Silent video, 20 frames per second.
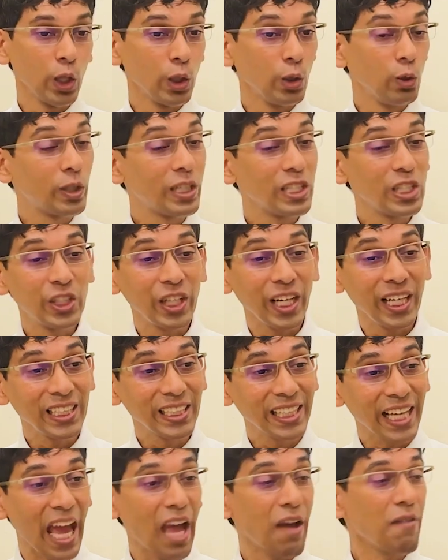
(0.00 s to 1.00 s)
You can
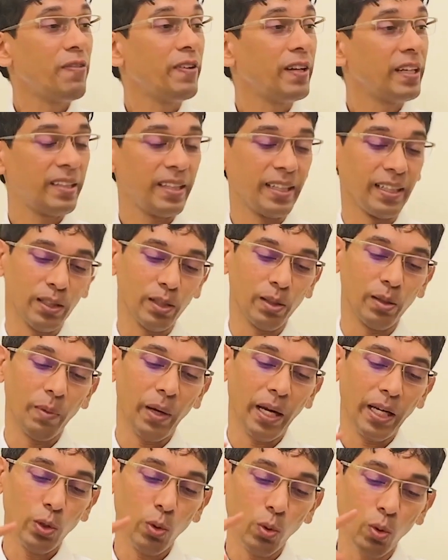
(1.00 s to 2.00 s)
change everything.
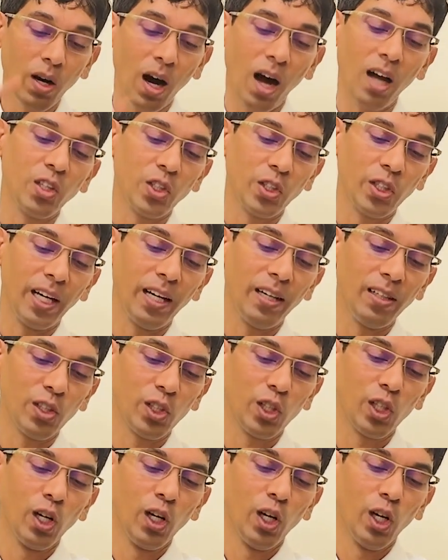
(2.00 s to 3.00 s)
You can't change
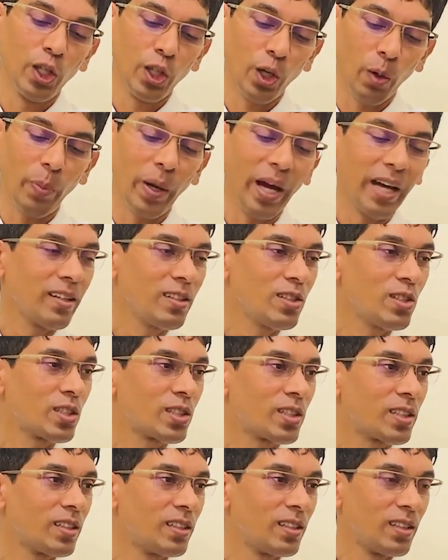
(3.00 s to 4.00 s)
your
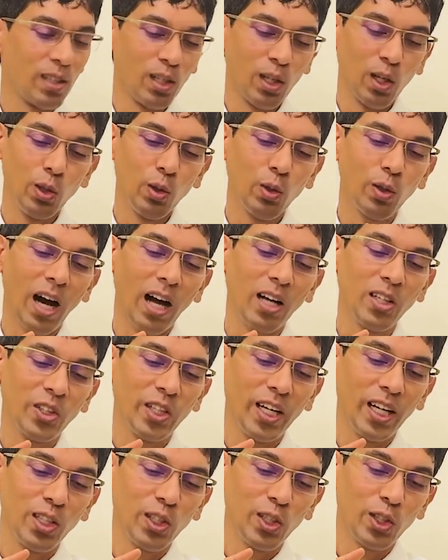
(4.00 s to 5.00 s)
parents, you can't
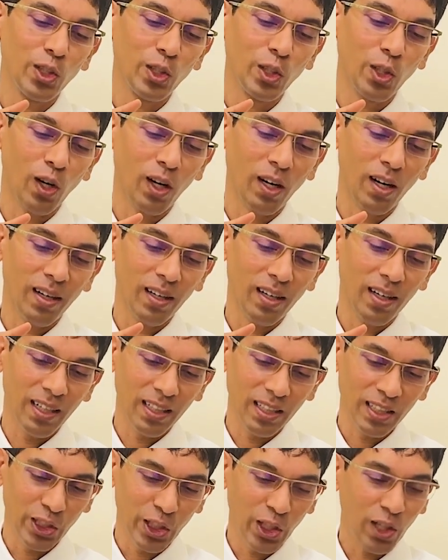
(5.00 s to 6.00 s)
change your
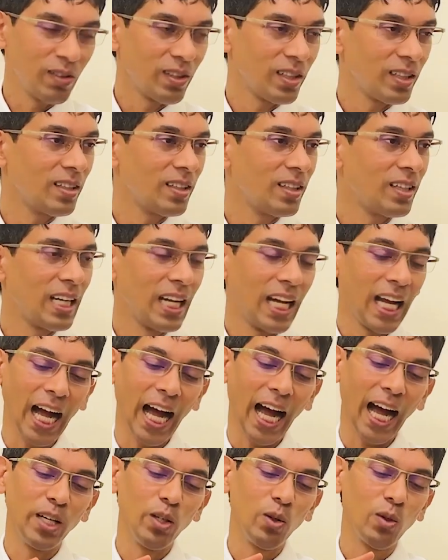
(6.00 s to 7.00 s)
children,
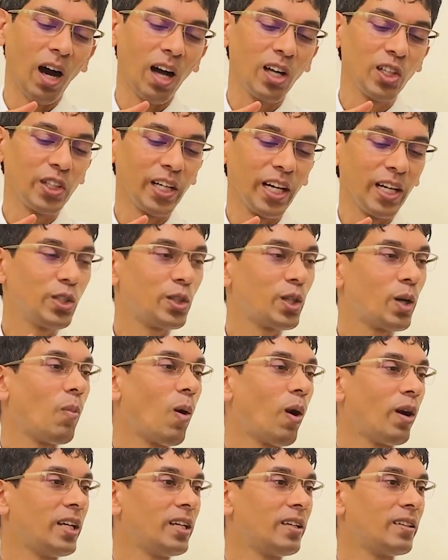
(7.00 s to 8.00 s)
and you can't change your
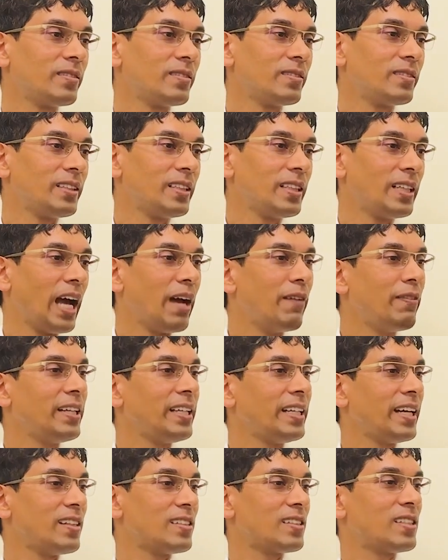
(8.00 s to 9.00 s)
body.
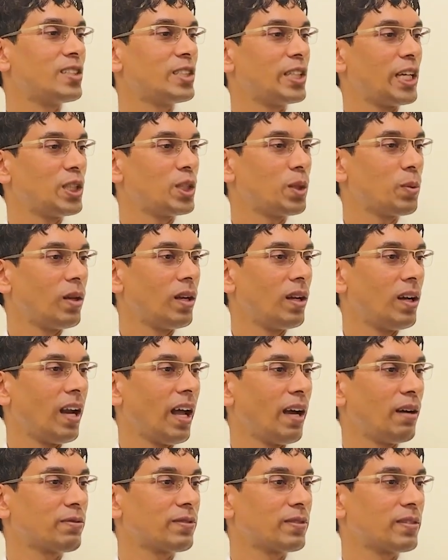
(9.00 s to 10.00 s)
Everything else is changeable in
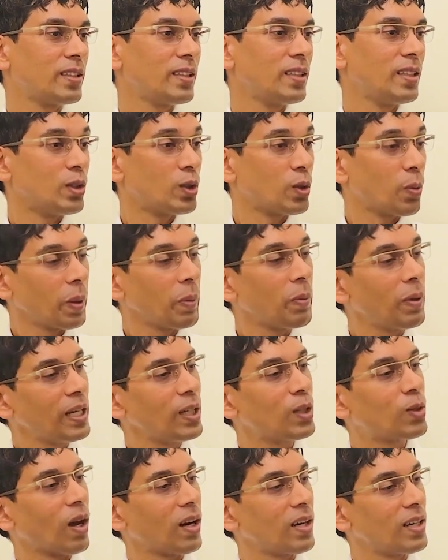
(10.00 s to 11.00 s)
life. So people need
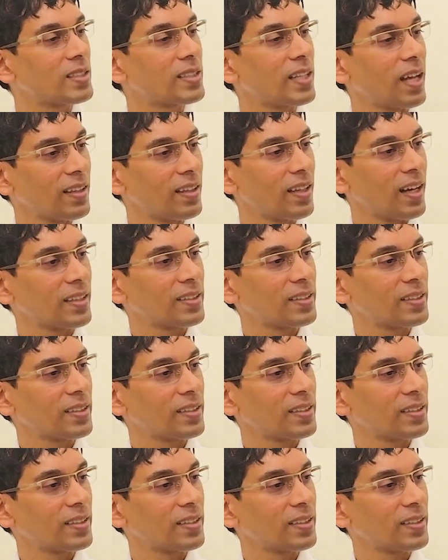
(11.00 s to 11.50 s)
to understand that.